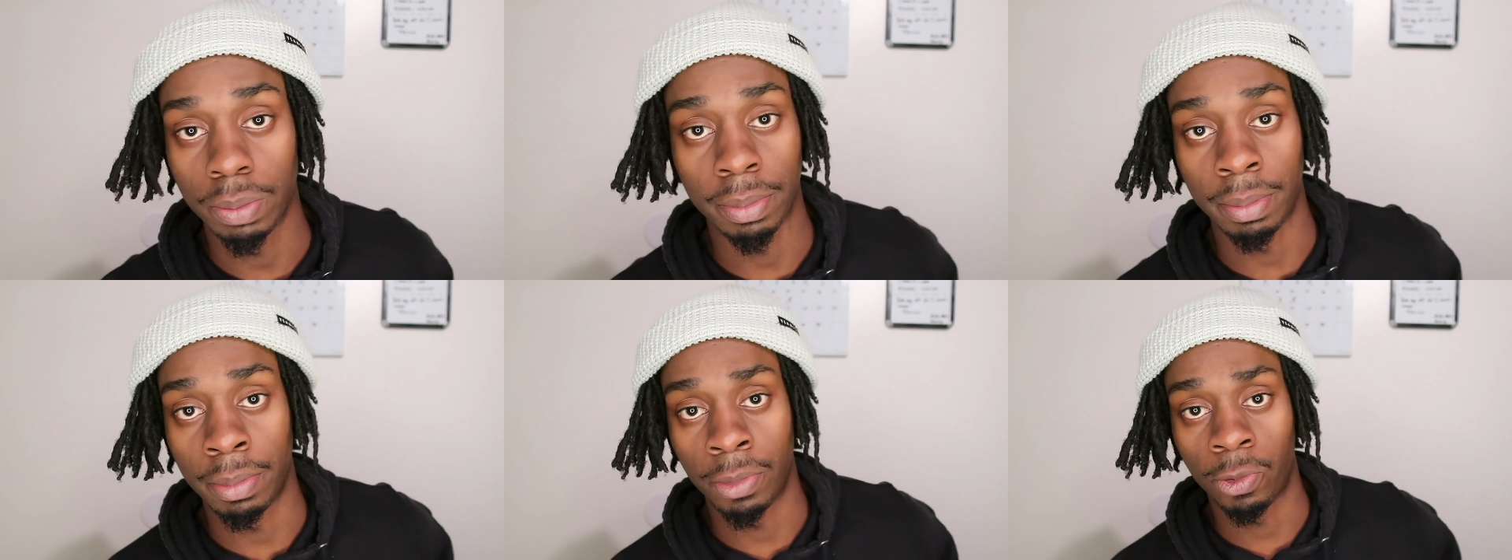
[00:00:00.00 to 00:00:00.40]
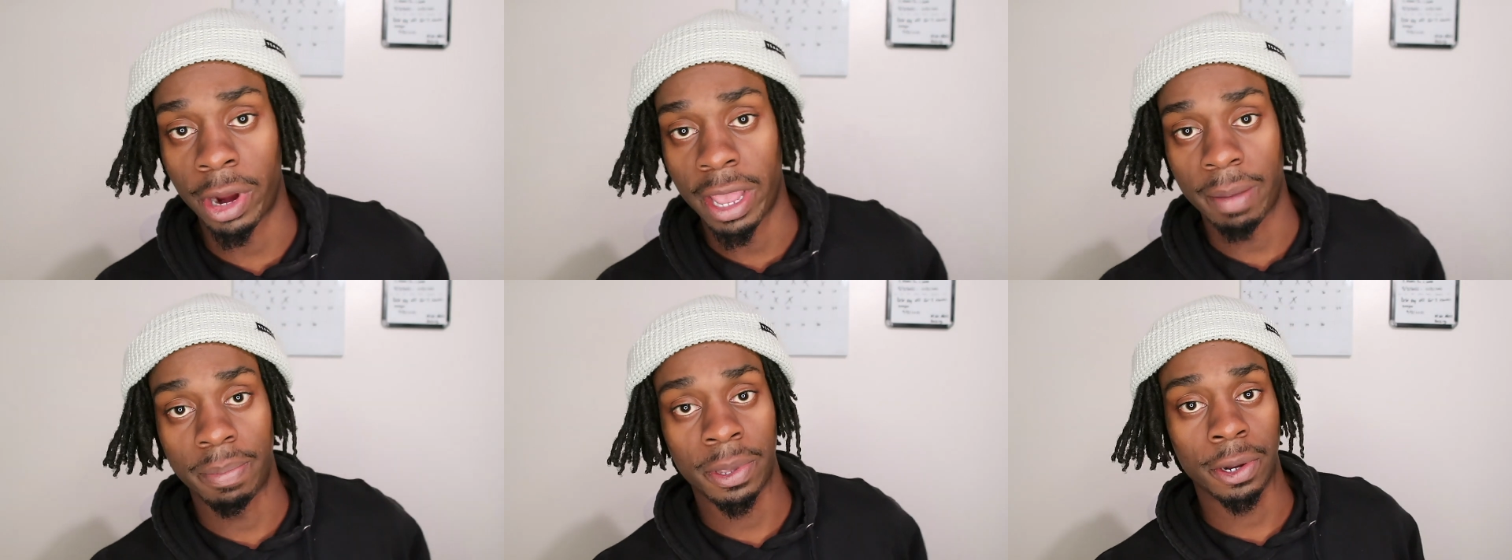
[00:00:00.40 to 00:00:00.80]

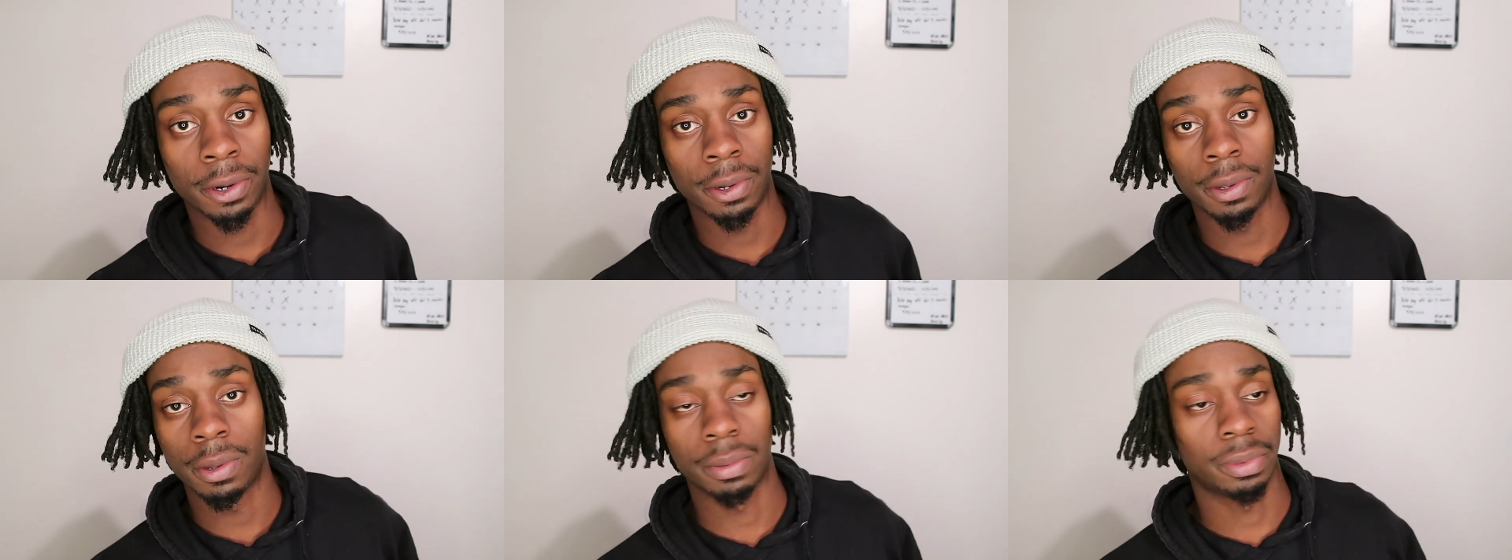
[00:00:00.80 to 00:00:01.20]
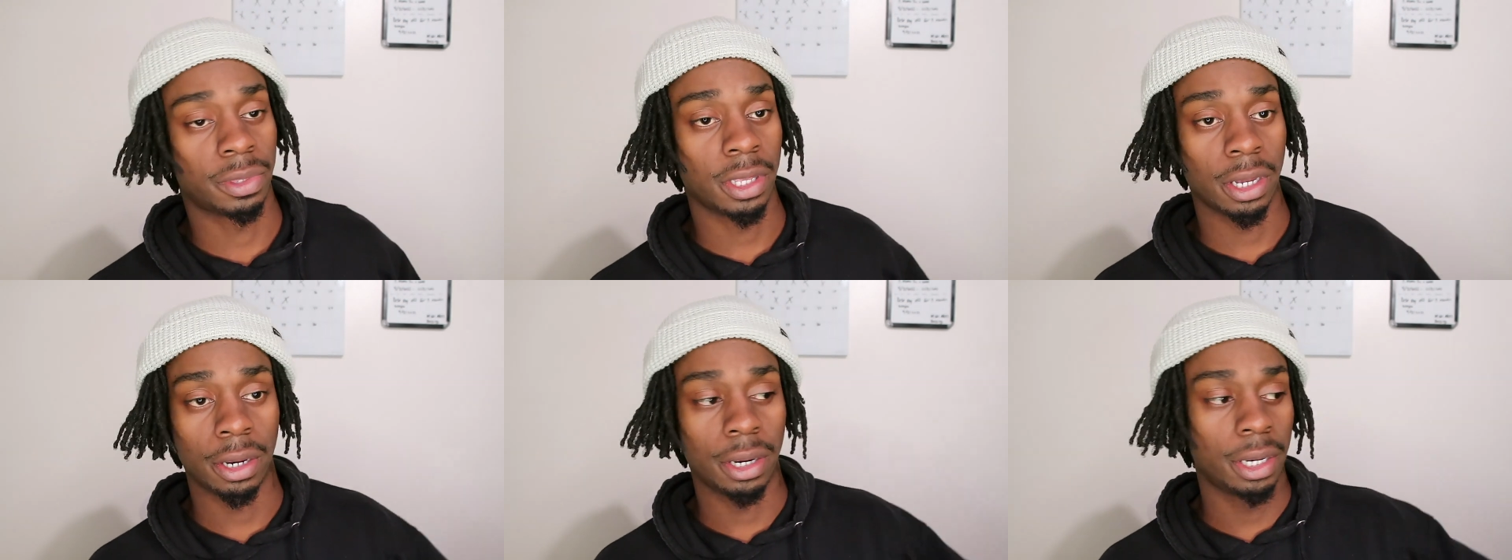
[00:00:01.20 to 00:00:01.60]
red pill
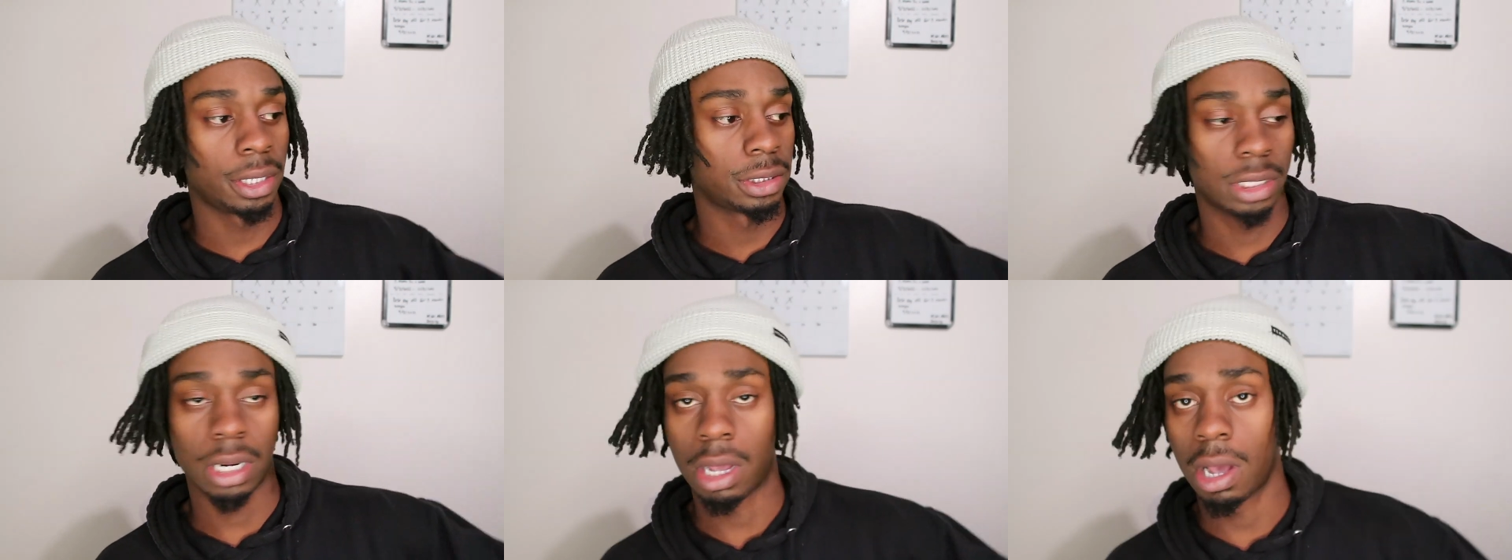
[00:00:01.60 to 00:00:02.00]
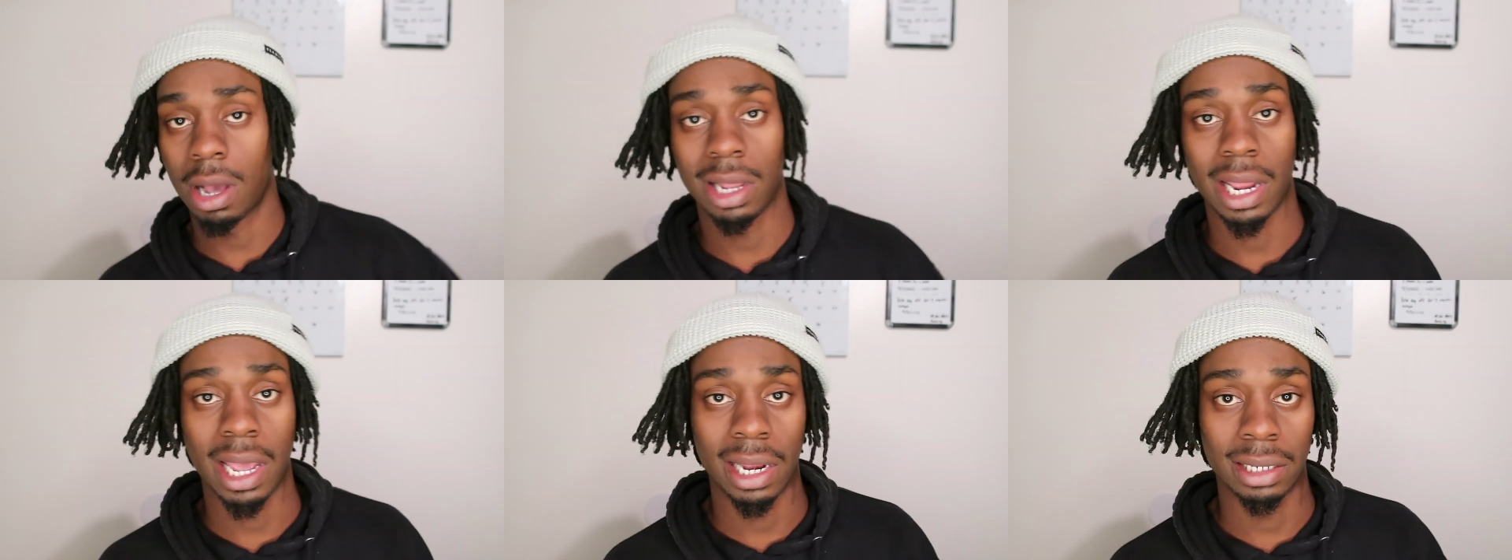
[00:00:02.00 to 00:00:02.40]
theories and
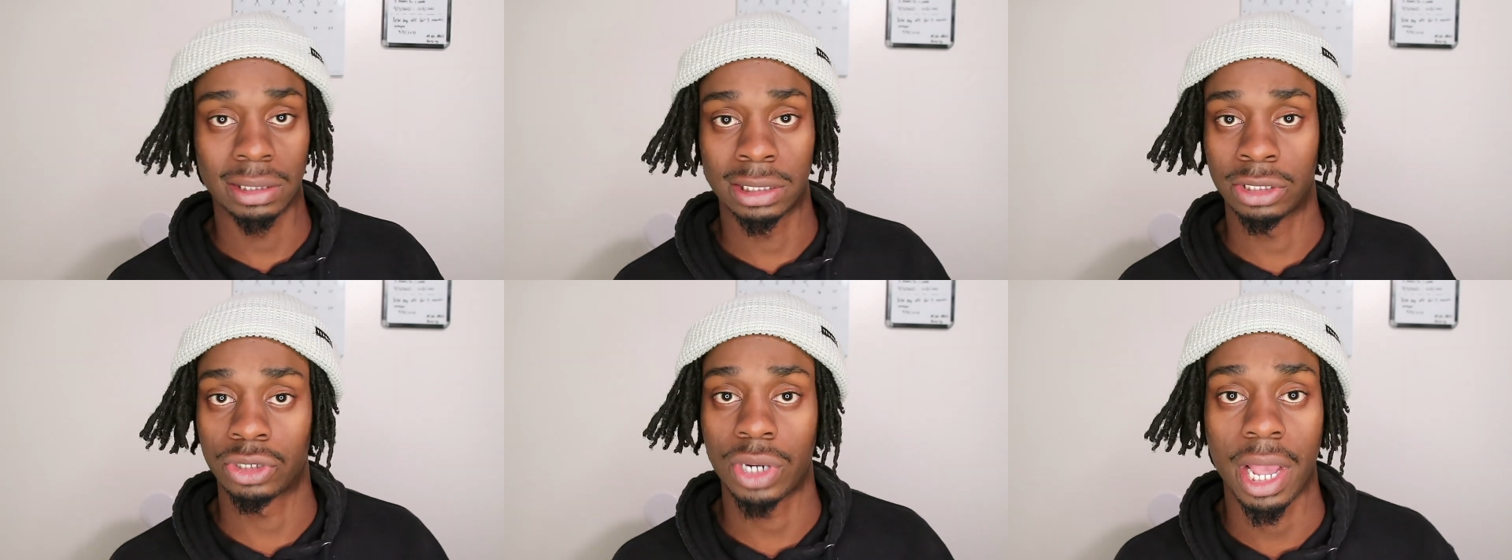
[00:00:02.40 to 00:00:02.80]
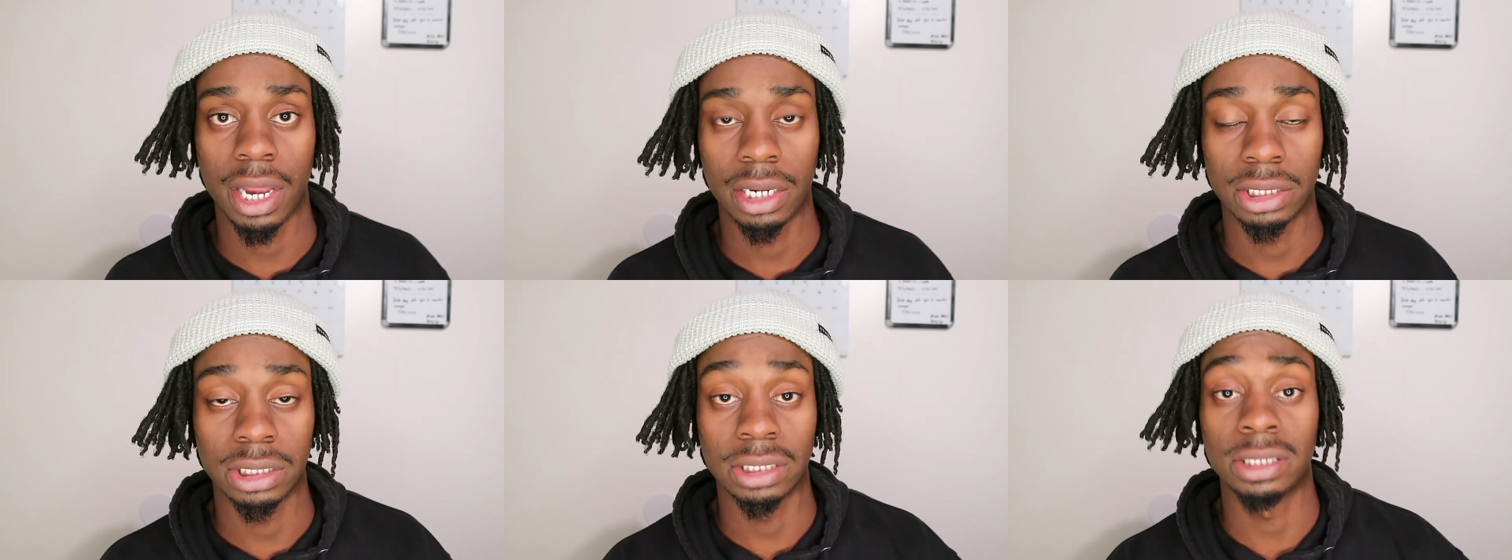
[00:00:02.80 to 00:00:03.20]
all that
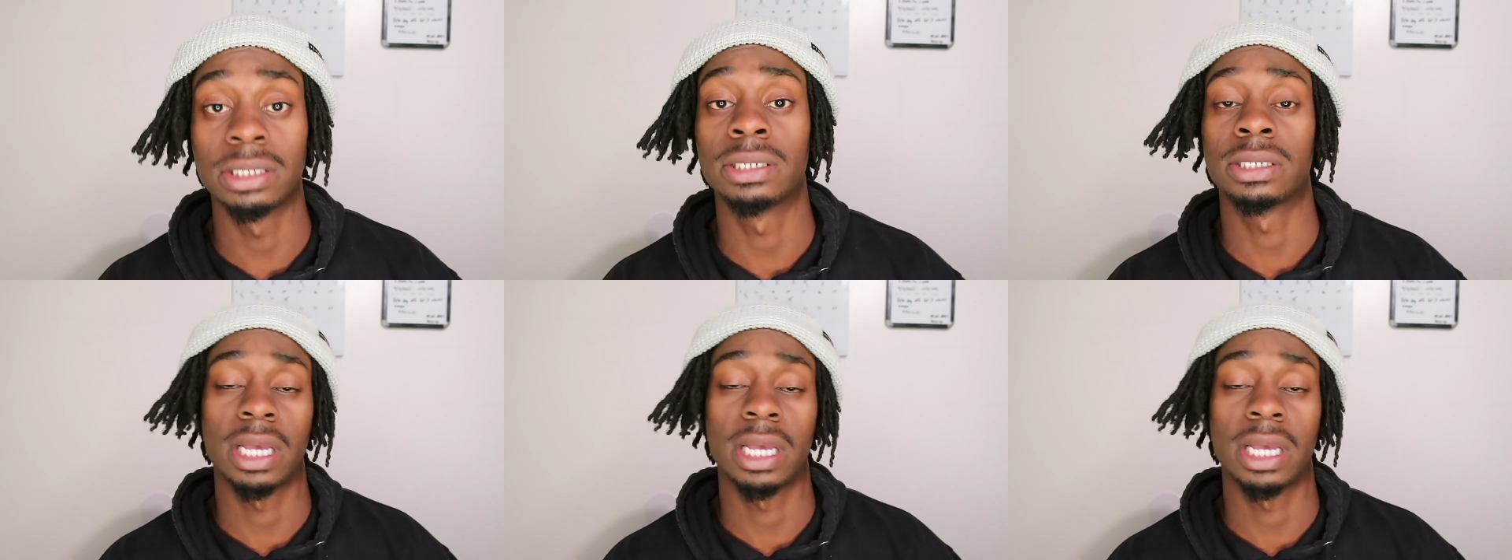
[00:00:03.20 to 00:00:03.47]
strategies.